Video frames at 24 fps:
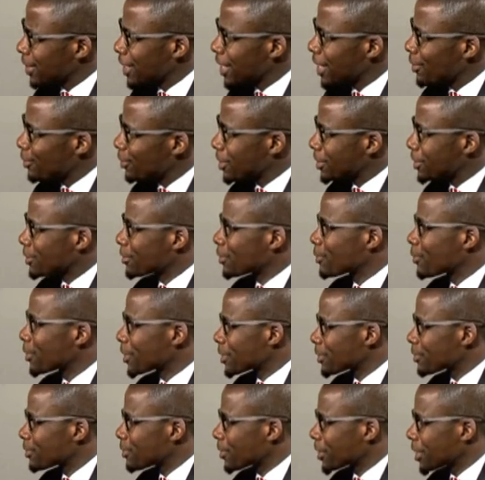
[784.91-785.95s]
guy who doesn't know
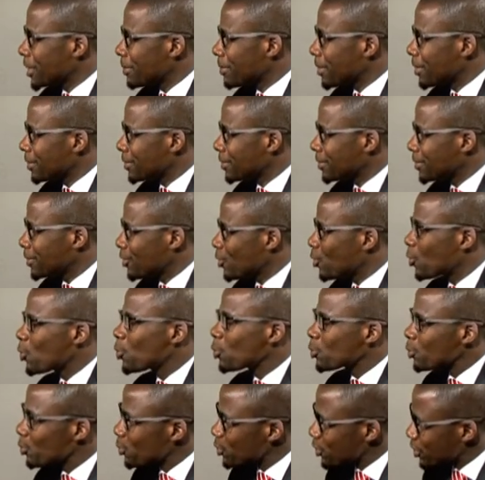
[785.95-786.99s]
what he's talking about.
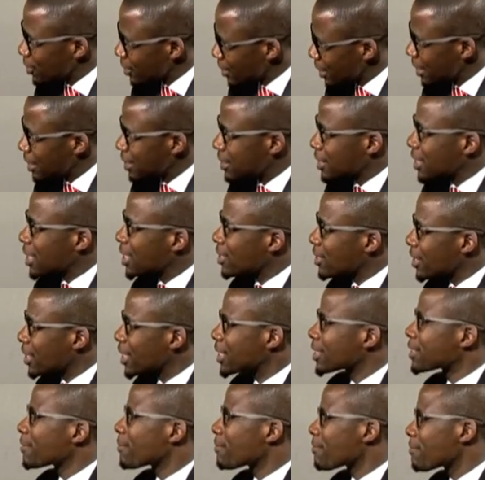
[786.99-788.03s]
All those things
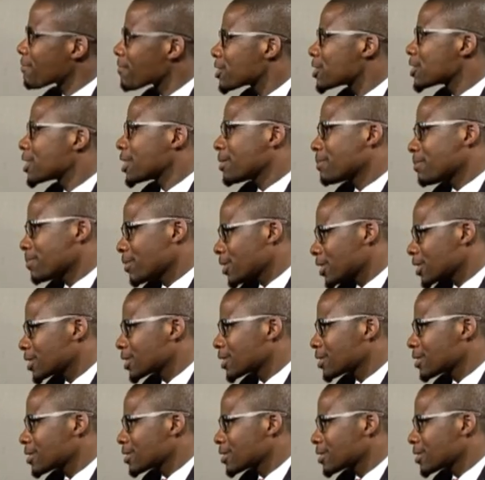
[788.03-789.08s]
create first
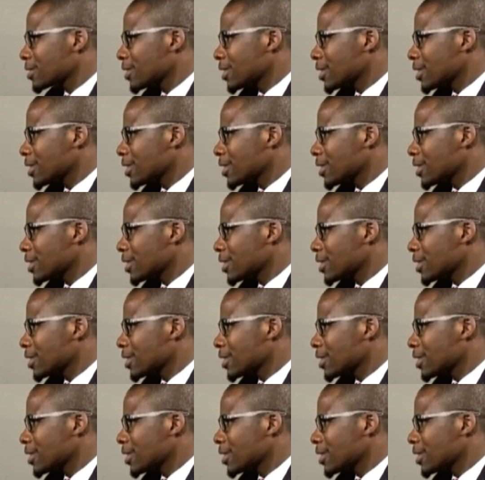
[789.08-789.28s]
impressions.